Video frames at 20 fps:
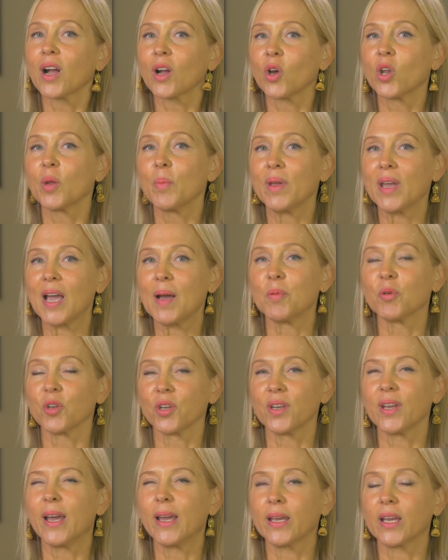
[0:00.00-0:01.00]
not going to be able
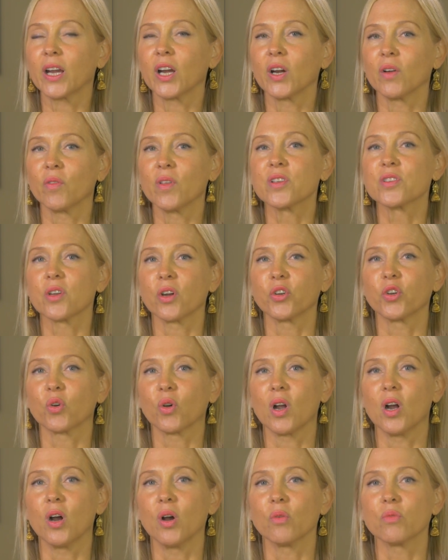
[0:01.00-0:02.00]
to take care of this on
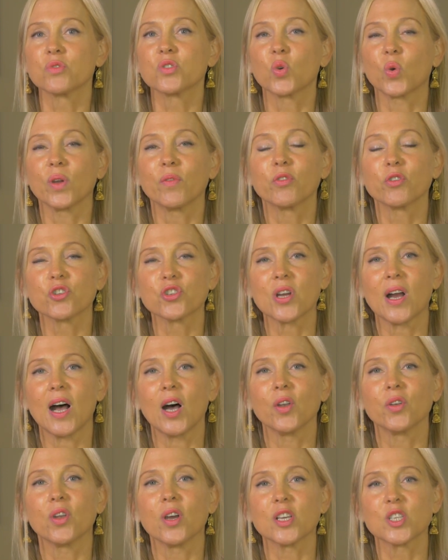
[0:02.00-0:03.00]
your own. So if your
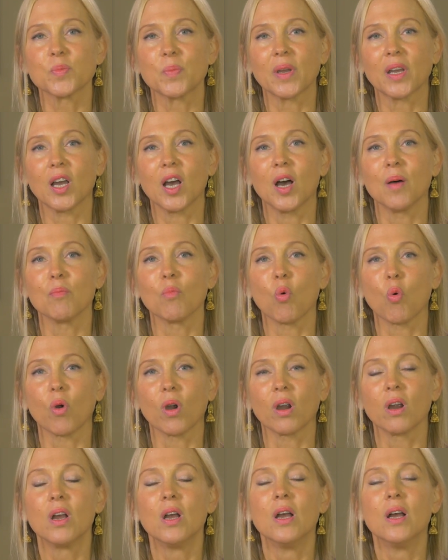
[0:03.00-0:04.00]
child does become
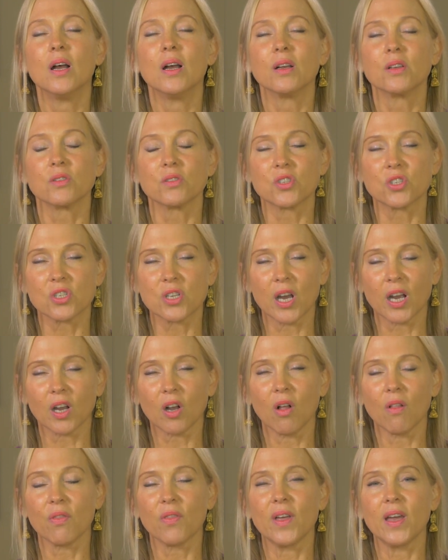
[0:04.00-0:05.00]
more
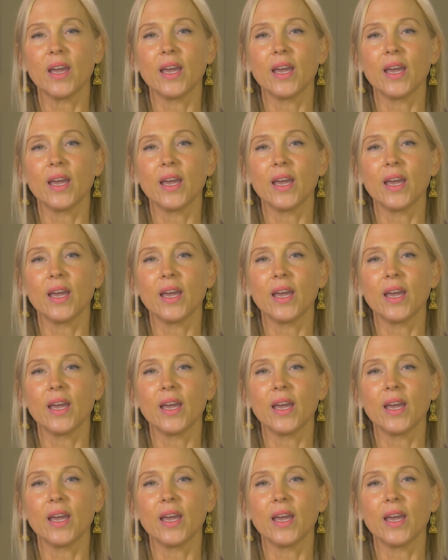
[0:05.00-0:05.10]
stuck on